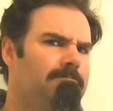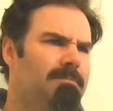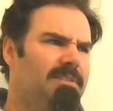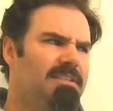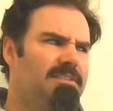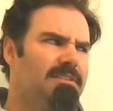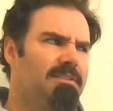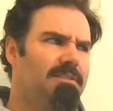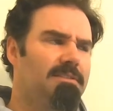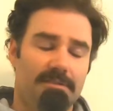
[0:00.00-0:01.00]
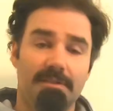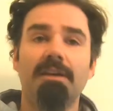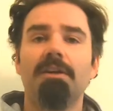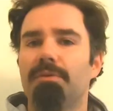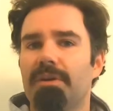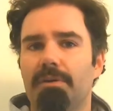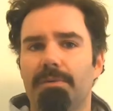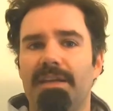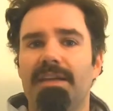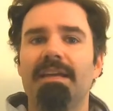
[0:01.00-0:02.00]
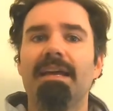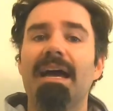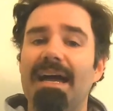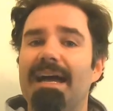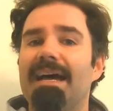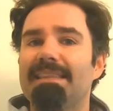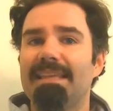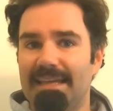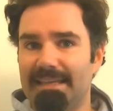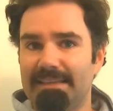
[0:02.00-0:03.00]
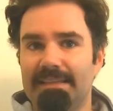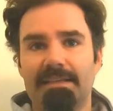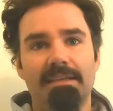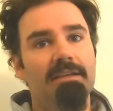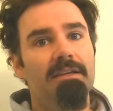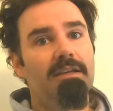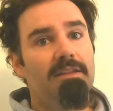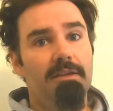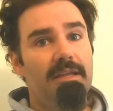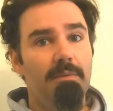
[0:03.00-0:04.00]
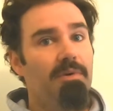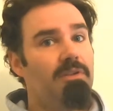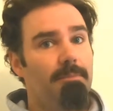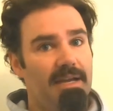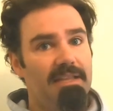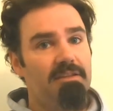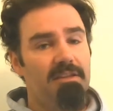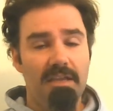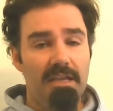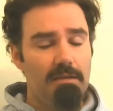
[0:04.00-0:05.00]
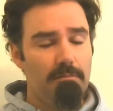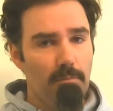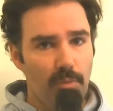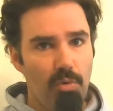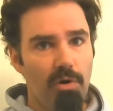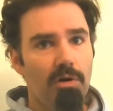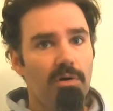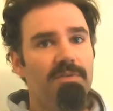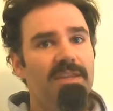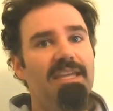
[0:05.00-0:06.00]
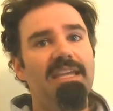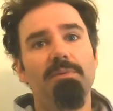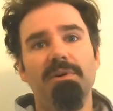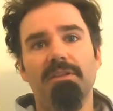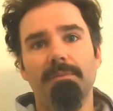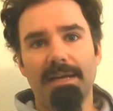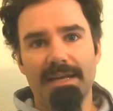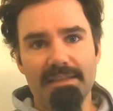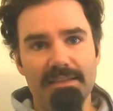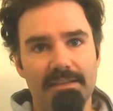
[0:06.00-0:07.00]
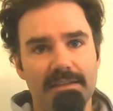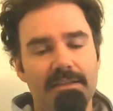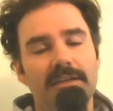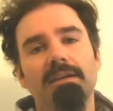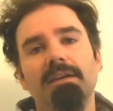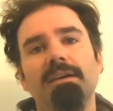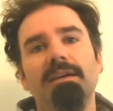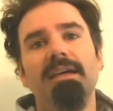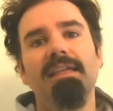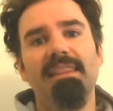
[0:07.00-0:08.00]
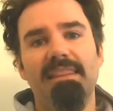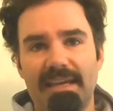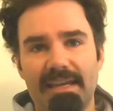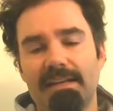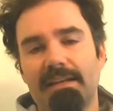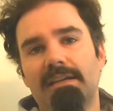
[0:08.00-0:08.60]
list right away. Add in the eat with abandon. Eat more of the eat with abandon. Then